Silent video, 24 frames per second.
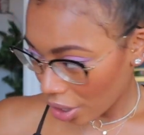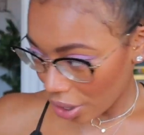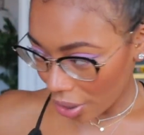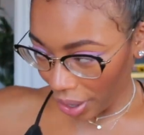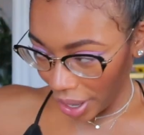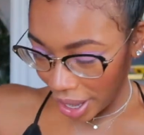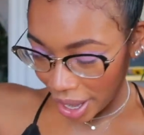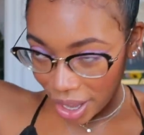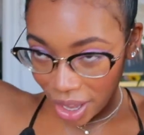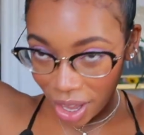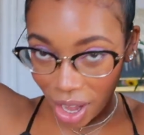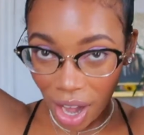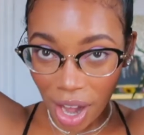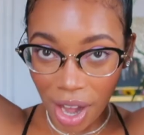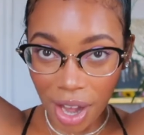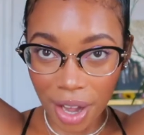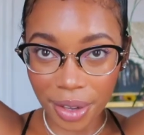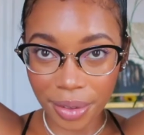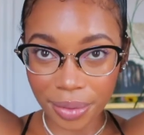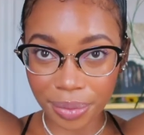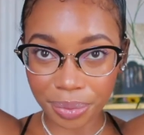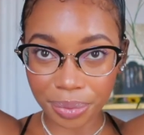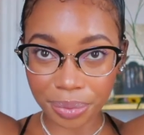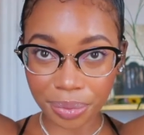Okay,
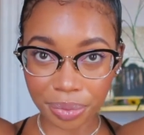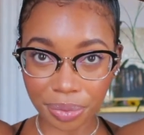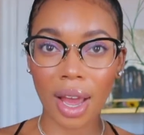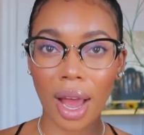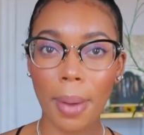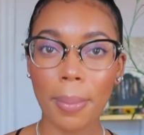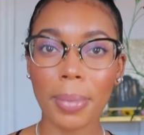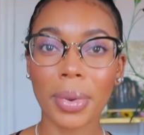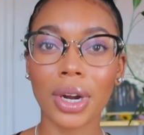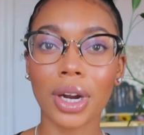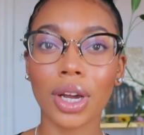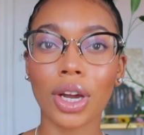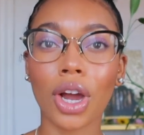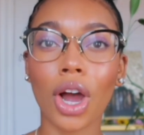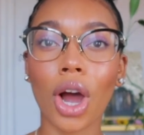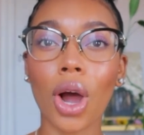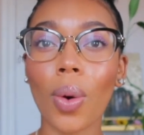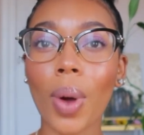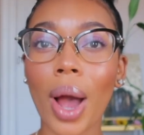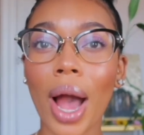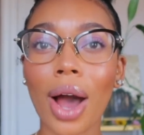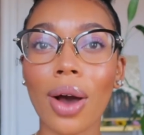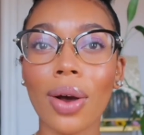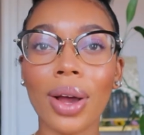y'all, I'm gonna
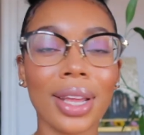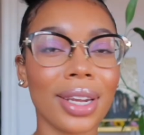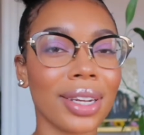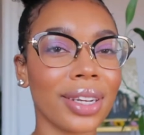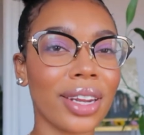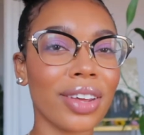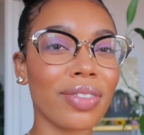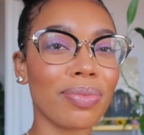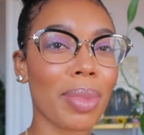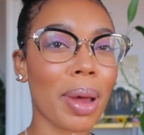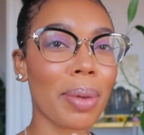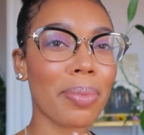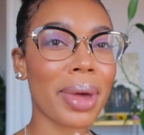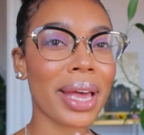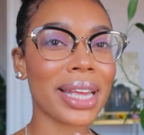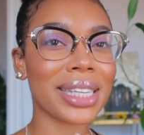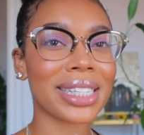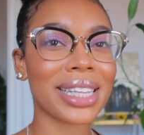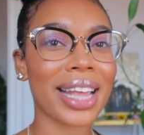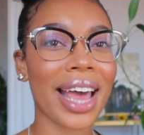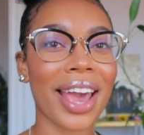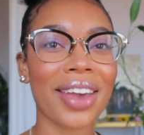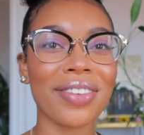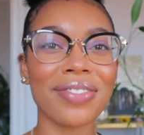go out and live my
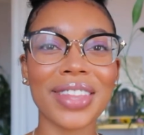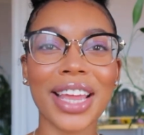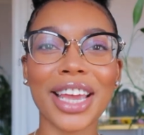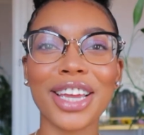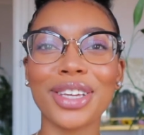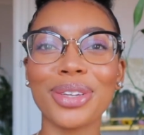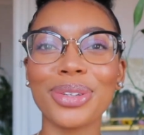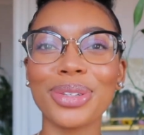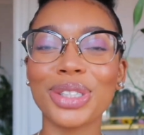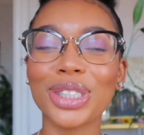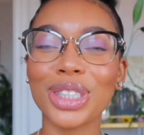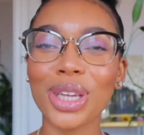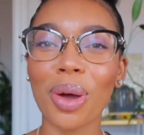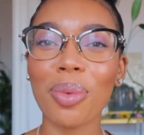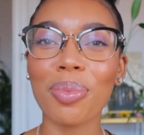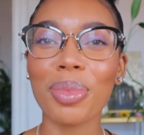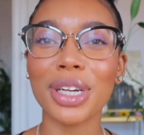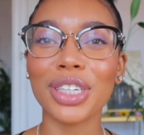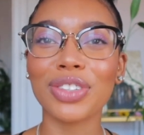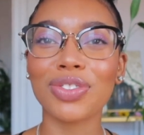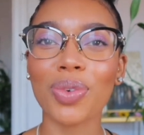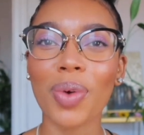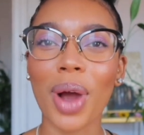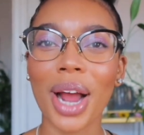best life. Thank you so
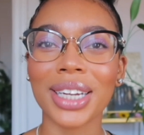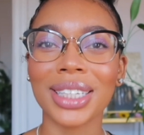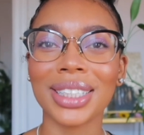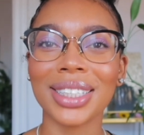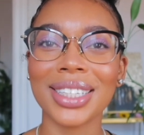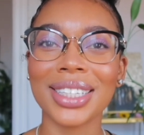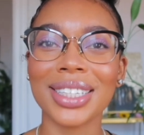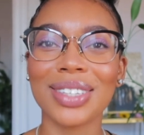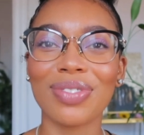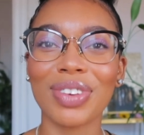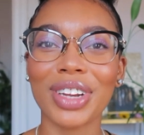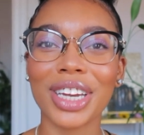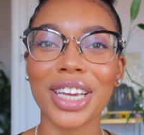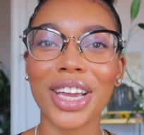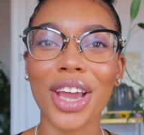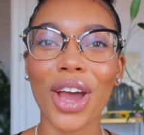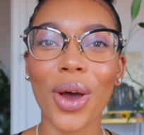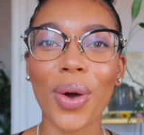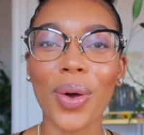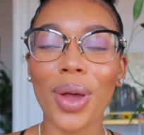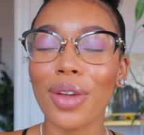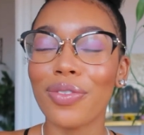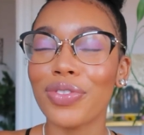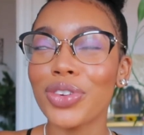much for watching this
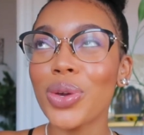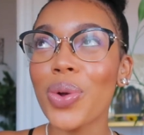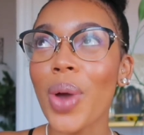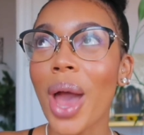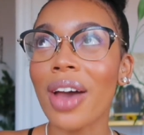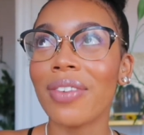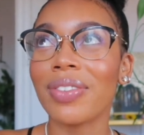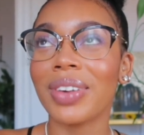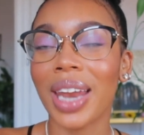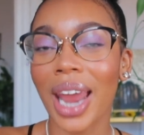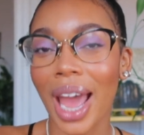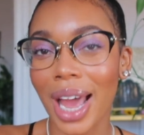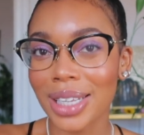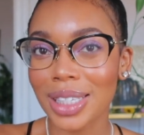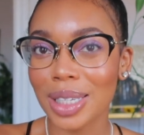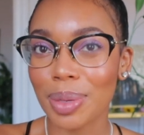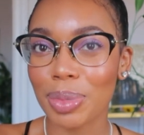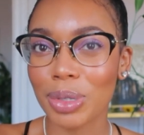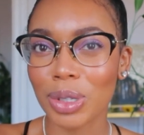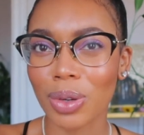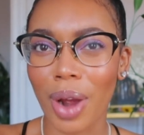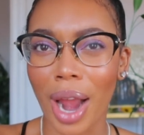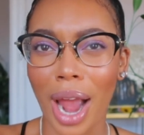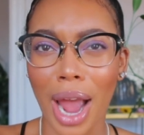video. If you have not
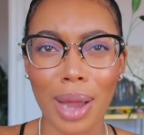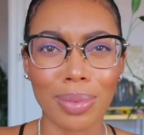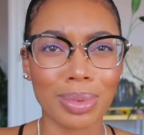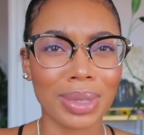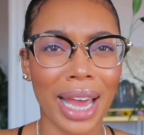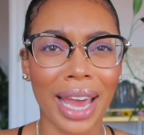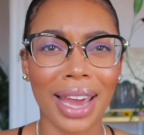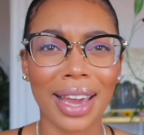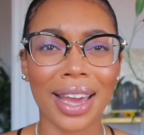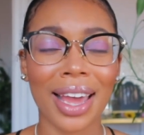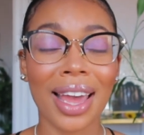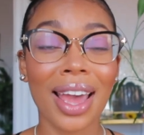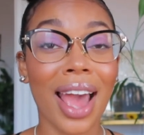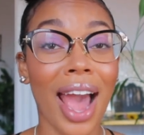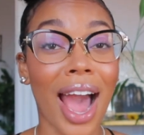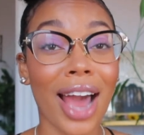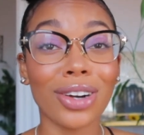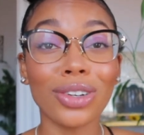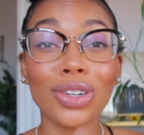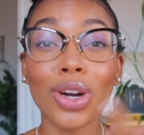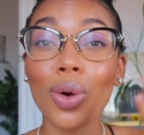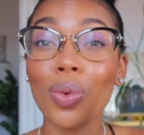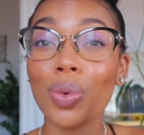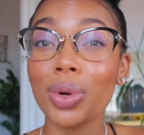subscribed, like, I
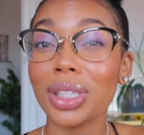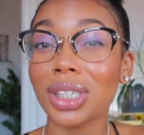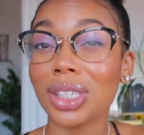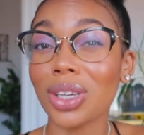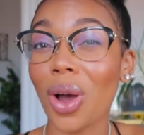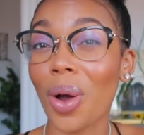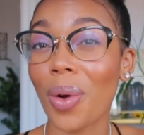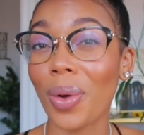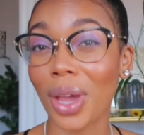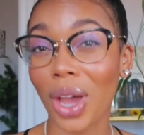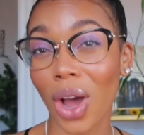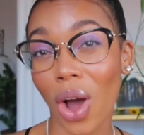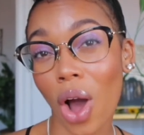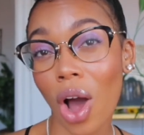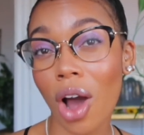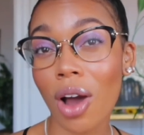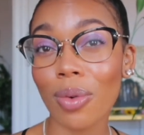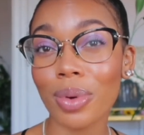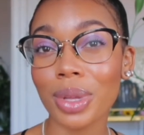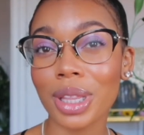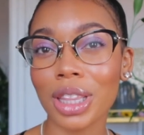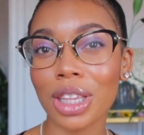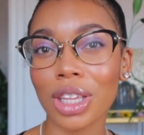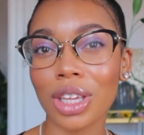don't know what's going
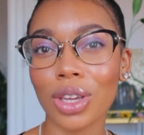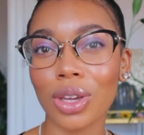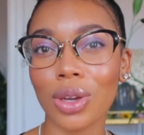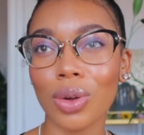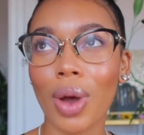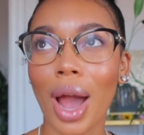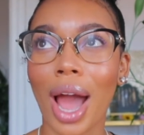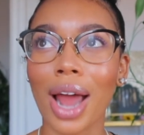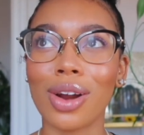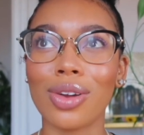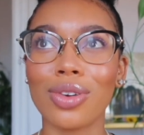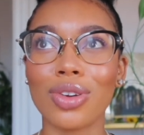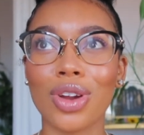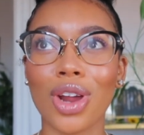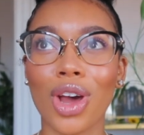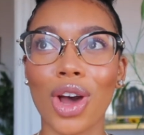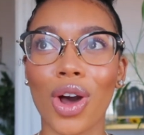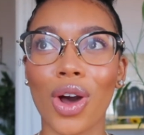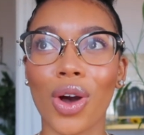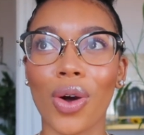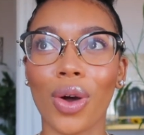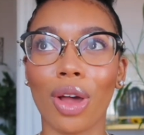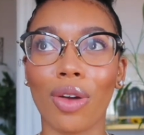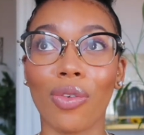on with you. I don't
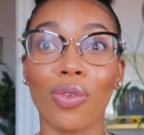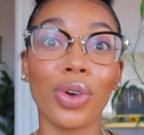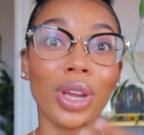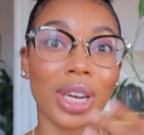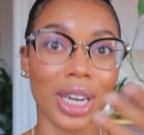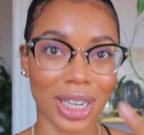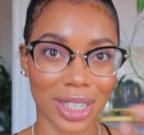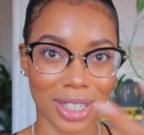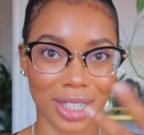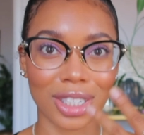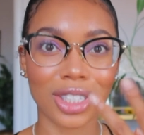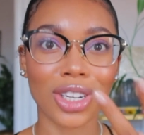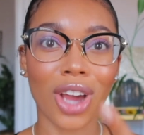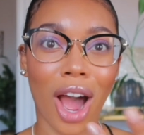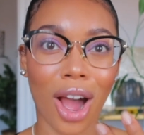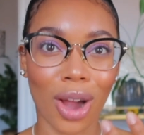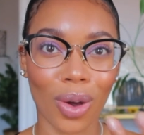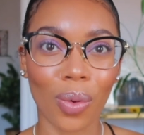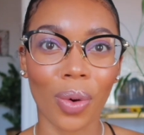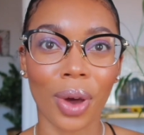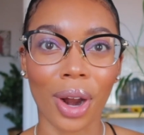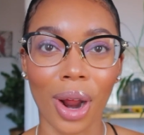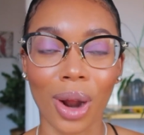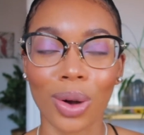know if we need to
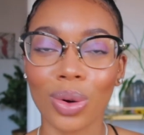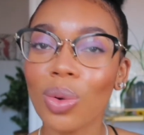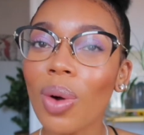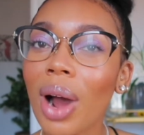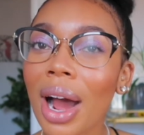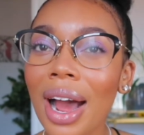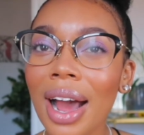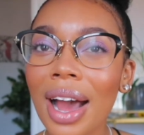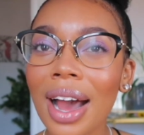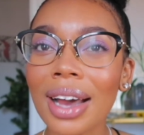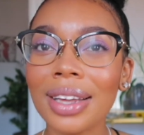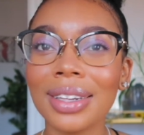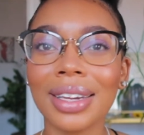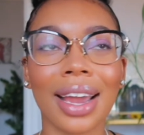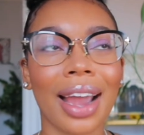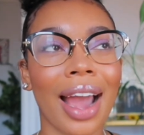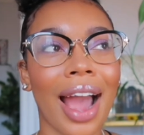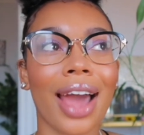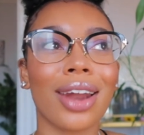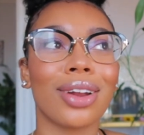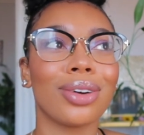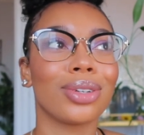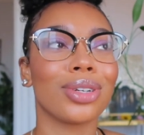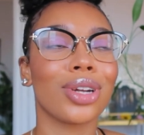talk one-on-one, like,
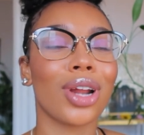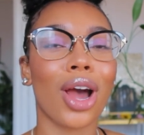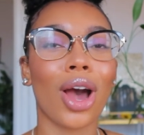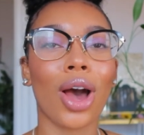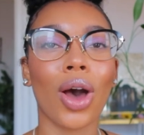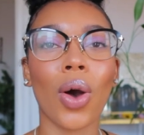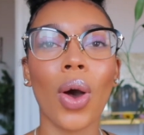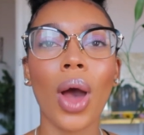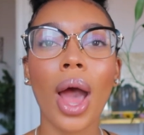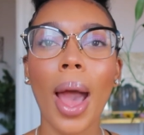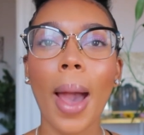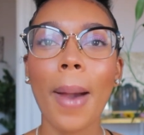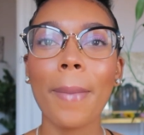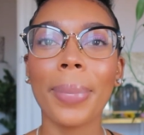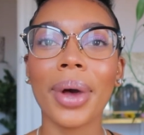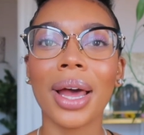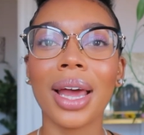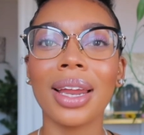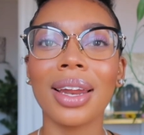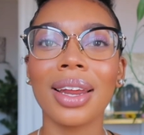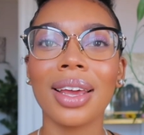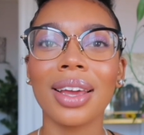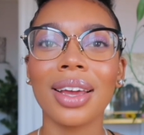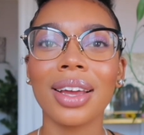I don't know,
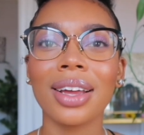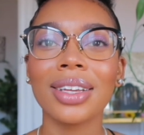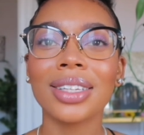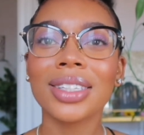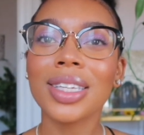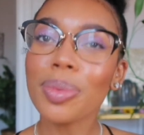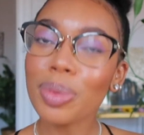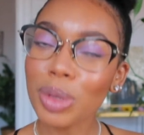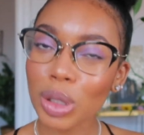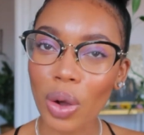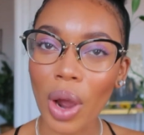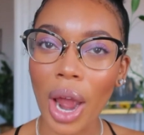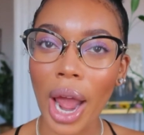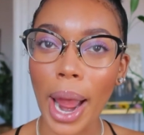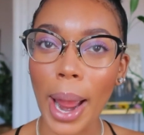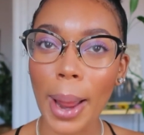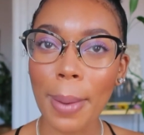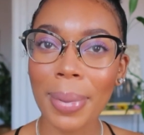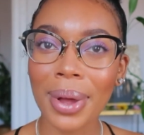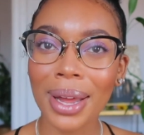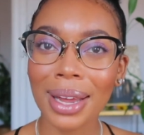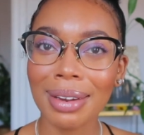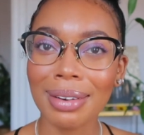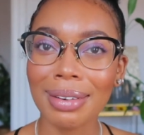but
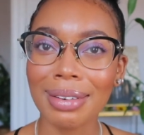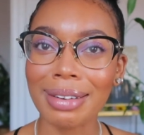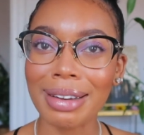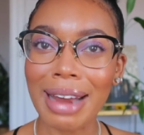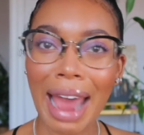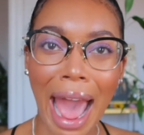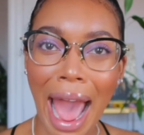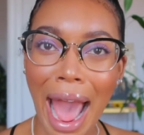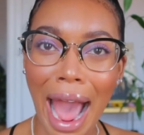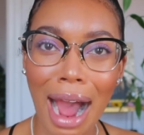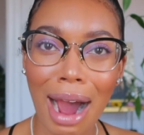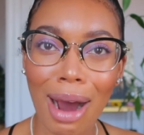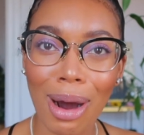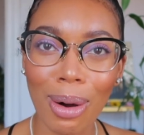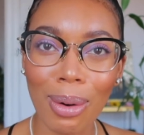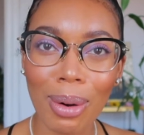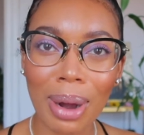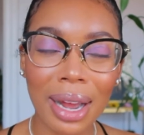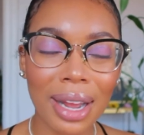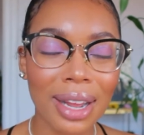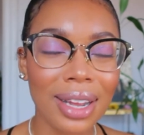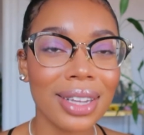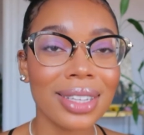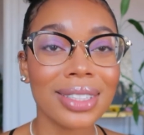subscribe
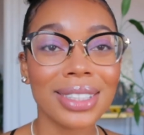now.